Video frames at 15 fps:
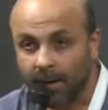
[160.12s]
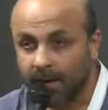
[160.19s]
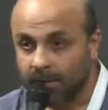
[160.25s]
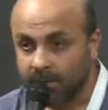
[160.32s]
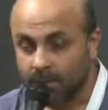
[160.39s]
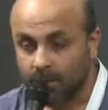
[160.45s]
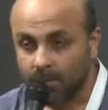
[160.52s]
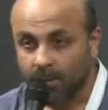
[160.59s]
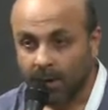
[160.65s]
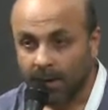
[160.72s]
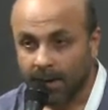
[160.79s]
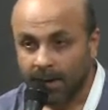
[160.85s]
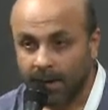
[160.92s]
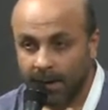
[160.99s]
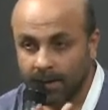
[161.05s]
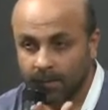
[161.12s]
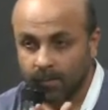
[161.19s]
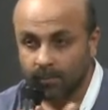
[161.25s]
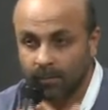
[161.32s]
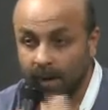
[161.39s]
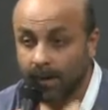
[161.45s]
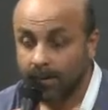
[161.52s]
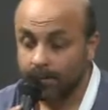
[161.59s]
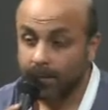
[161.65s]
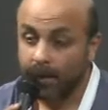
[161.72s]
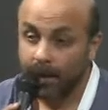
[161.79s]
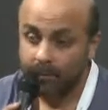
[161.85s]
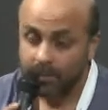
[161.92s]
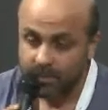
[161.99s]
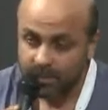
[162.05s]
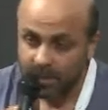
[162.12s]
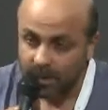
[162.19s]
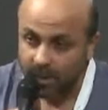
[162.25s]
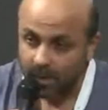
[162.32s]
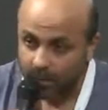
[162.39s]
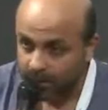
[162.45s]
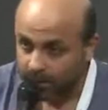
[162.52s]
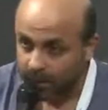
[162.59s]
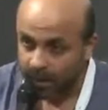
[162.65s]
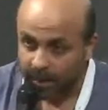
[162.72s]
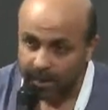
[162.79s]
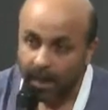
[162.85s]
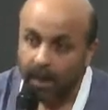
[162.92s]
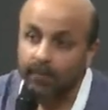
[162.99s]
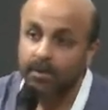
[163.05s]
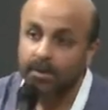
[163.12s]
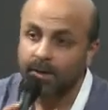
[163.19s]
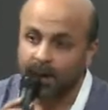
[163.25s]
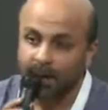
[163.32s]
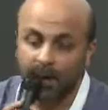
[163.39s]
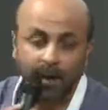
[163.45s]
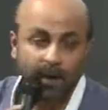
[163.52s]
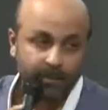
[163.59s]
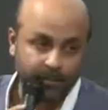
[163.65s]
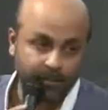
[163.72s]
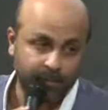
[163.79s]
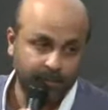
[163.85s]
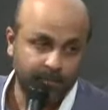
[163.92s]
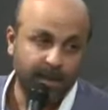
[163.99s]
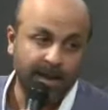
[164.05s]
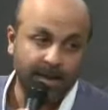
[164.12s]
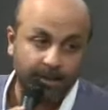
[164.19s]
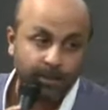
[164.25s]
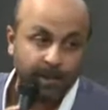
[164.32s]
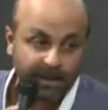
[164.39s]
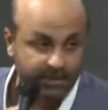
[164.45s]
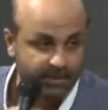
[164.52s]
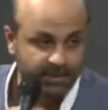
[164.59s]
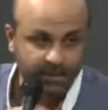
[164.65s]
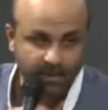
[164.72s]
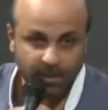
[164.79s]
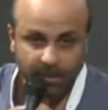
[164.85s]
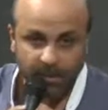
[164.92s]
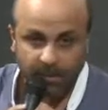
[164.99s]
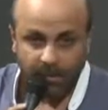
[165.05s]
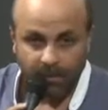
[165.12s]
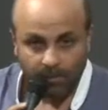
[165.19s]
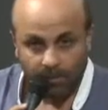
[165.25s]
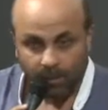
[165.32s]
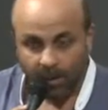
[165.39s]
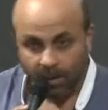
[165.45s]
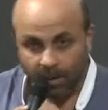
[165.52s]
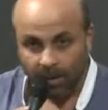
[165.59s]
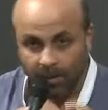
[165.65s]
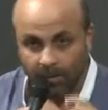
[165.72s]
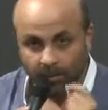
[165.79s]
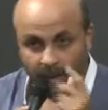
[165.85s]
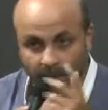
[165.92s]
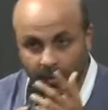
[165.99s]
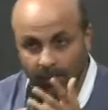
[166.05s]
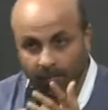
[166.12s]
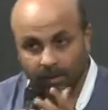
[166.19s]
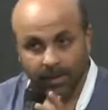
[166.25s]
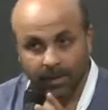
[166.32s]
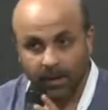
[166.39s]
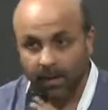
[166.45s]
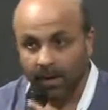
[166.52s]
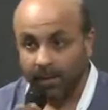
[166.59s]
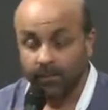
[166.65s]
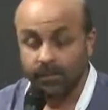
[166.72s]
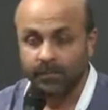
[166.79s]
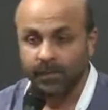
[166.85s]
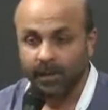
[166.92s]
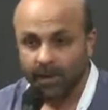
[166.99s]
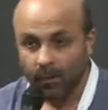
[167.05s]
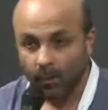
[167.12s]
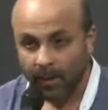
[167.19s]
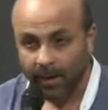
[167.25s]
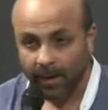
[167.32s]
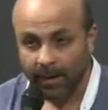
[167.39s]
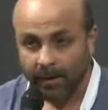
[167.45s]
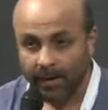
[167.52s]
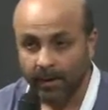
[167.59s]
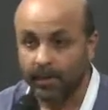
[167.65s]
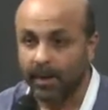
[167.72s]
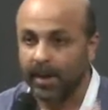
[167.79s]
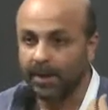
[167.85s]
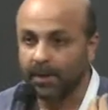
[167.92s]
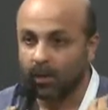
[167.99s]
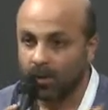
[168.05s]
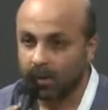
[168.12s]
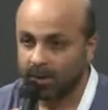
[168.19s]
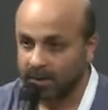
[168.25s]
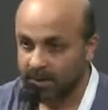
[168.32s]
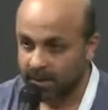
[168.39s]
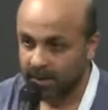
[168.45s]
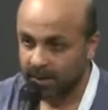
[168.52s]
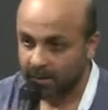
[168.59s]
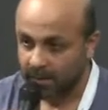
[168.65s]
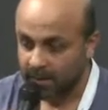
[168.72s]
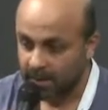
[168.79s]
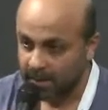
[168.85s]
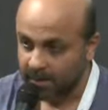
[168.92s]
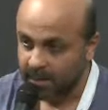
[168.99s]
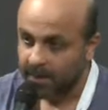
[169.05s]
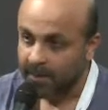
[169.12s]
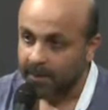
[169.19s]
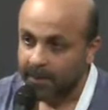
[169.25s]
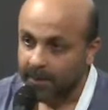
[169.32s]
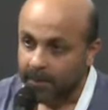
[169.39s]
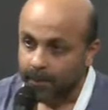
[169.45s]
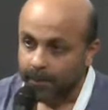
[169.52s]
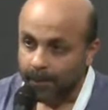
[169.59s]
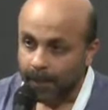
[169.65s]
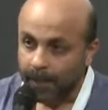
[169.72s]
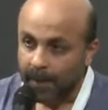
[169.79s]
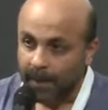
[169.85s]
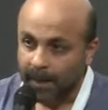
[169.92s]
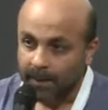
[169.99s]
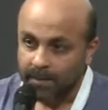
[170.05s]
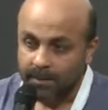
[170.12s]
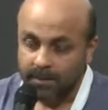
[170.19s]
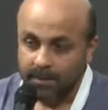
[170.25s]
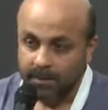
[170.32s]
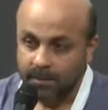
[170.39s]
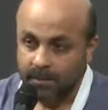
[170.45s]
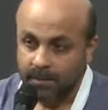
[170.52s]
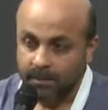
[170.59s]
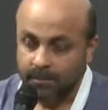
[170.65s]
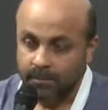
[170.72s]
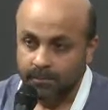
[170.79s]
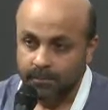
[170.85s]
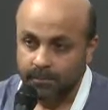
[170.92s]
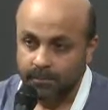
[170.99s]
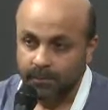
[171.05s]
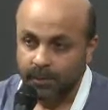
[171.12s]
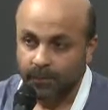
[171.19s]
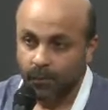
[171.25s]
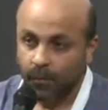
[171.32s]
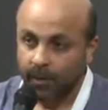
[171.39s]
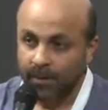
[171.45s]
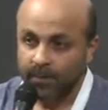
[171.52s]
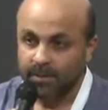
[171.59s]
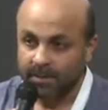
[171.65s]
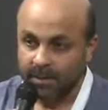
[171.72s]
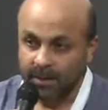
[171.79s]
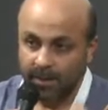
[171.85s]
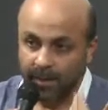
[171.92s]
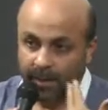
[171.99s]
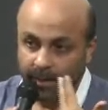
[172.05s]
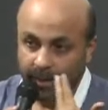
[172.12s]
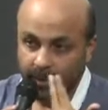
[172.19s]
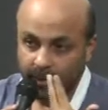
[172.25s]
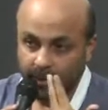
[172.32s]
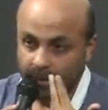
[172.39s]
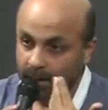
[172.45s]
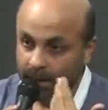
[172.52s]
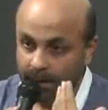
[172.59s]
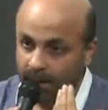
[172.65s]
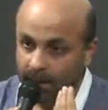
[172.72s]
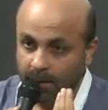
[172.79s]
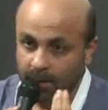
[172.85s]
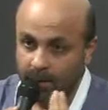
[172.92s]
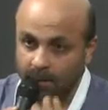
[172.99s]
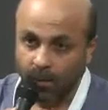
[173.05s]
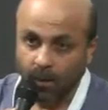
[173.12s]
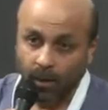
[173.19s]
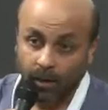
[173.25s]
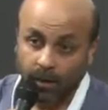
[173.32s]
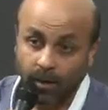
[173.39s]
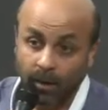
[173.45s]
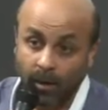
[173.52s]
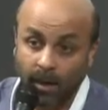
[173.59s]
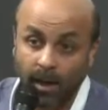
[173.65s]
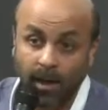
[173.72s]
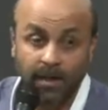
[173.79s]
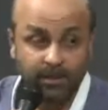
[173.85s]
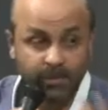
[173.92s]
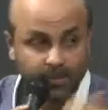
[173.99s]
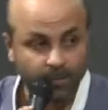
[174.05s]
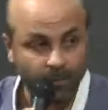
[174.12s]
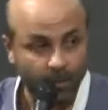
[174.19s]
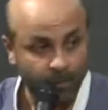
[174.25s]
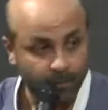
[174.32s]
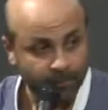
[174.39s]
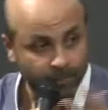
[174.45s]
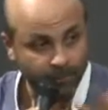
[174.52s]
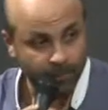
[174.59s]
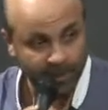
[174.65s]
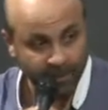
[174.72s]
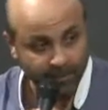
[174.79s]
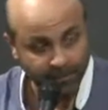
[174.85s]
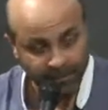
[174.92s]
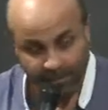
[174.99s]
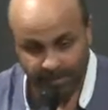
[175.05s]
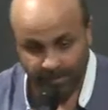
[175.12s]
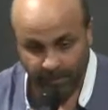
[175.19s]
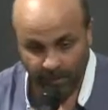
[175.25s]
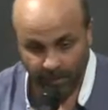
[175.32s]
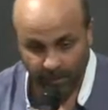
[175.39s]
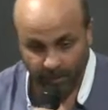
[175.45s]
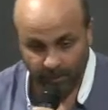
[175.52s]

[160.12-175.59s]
So I had to, I was thinking of an hour and a half at best, but it went off a little. I was very worried. I had all the insecurities. And before I was sending, it got asked for by a festival,